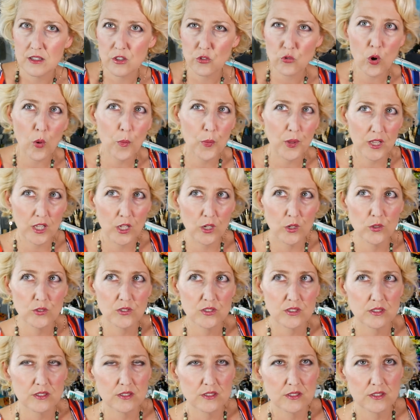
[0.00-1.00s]
throw
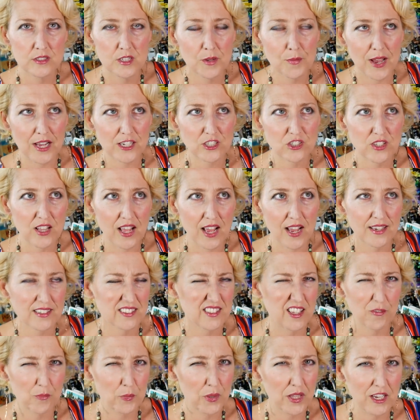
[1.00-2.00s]
pillows to match that,
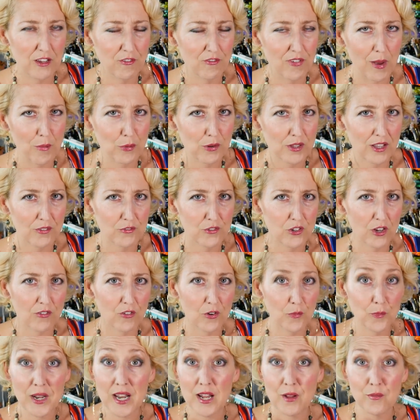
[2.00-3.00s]
because I have plenty of fabric left
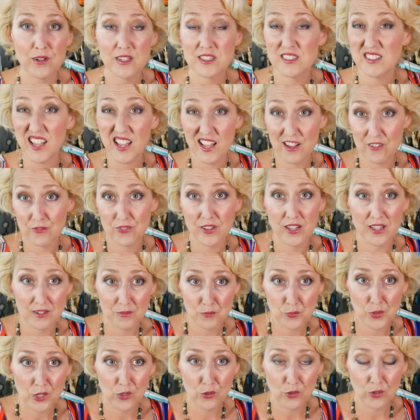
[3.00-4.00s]
over, but anyway, because they have
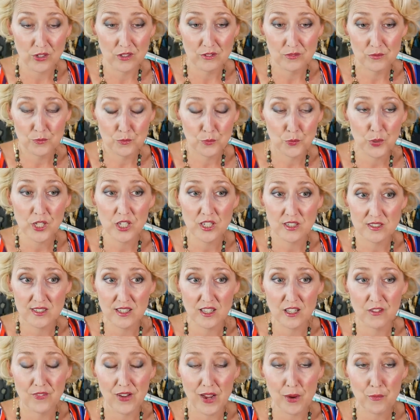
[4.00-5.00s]
like pretty cool, pretty good
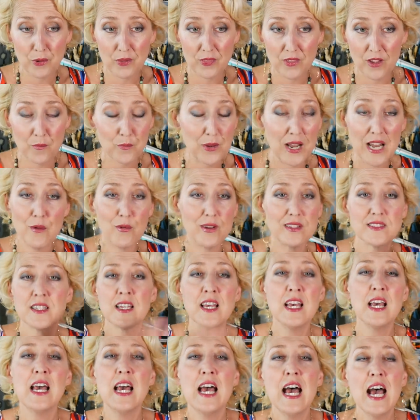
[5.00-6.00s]
deal on fabric there, but anyways,
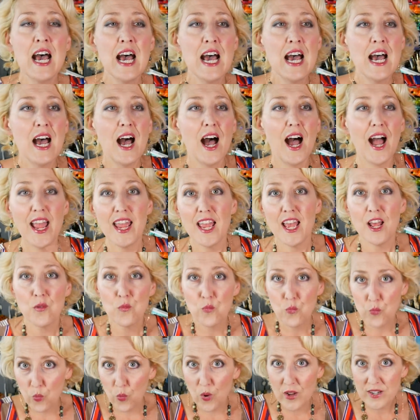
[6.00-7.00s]
I
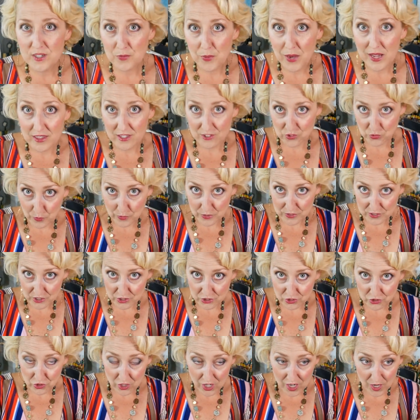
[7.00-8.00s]
had went to buy the swimmer's
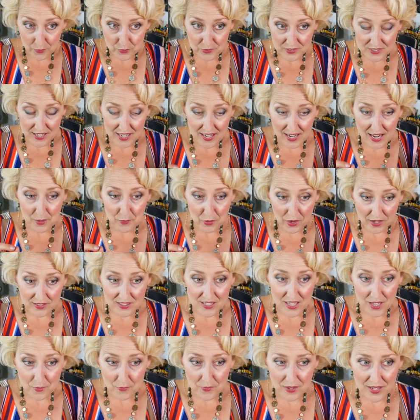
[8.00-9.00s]
ears drops, and I bought
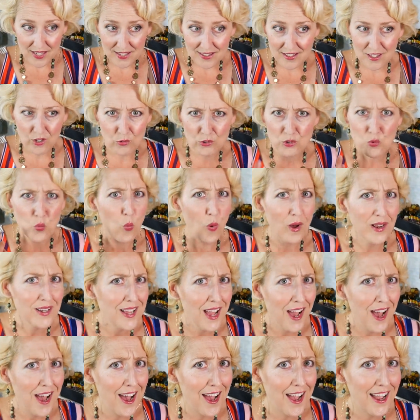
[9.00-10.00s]
them, and there was one
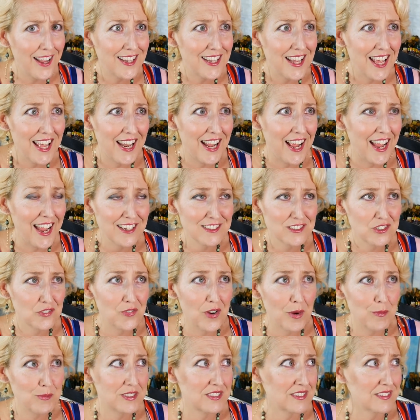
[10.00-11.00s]
kind, and I asked the
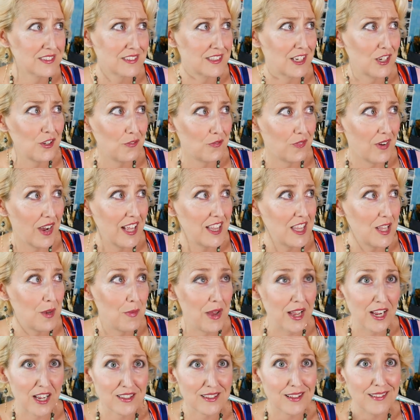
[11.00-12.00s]
pharmacist because I couldn't find them.
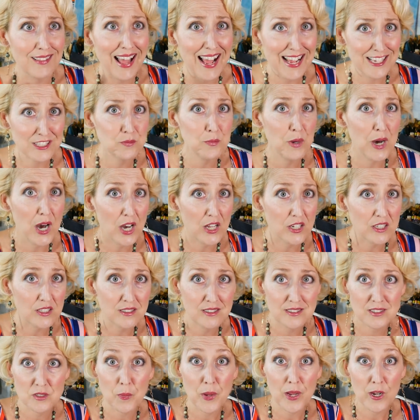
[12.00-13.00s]
I got the last bottle
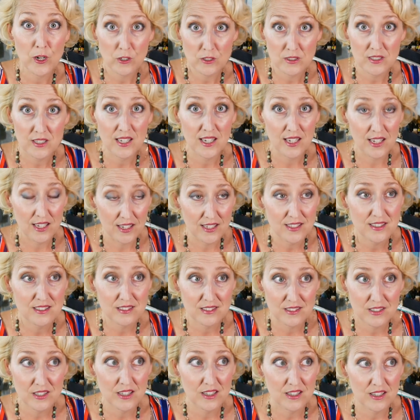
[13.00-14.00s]
because apparently
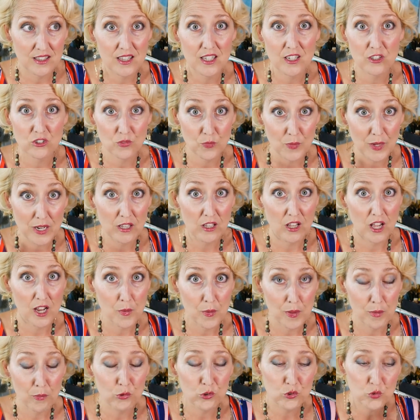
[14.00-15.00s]
it's there's been a lot
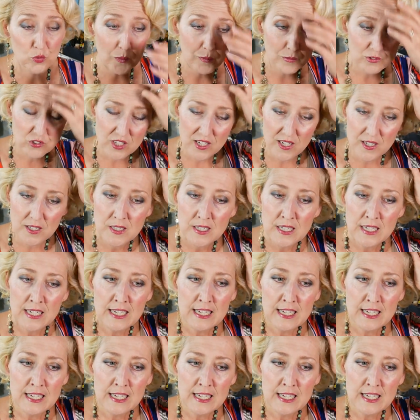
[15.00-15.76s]
of people with swimmer's ear,